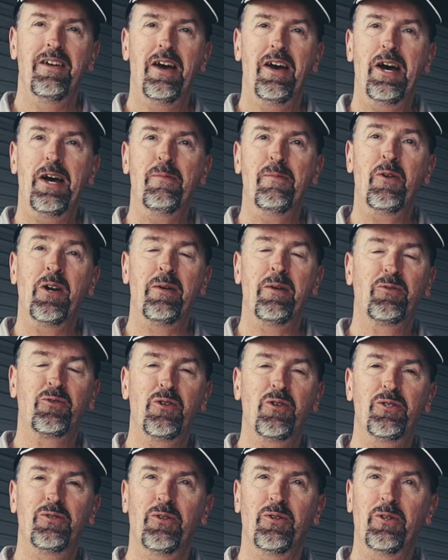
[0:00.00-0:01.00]
Uh, my name's
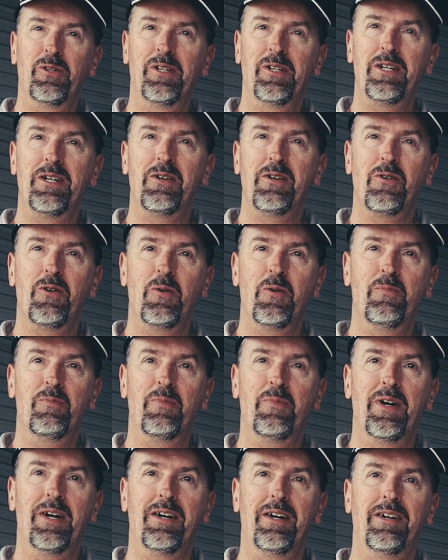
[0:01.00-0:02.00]
Chris Donnelly.
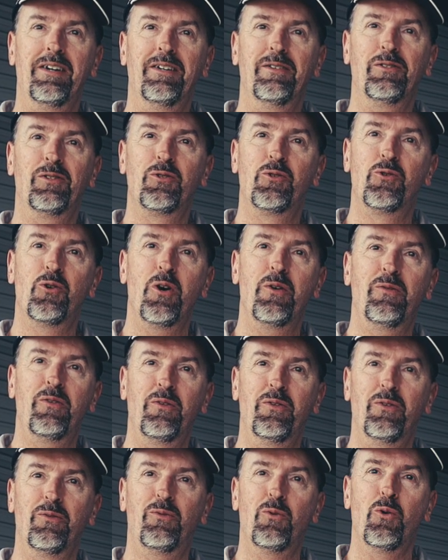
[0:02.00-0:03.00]
I'm uh, the driver
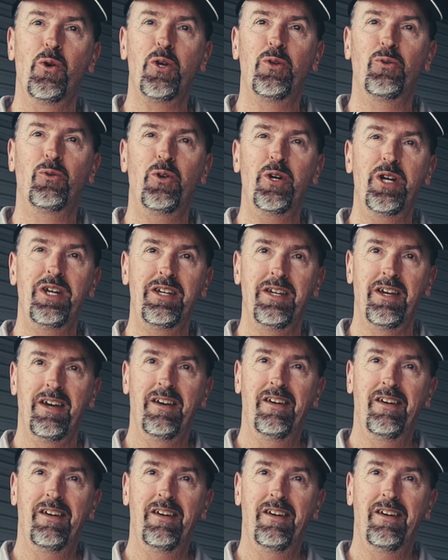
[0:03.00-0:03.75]
of the 43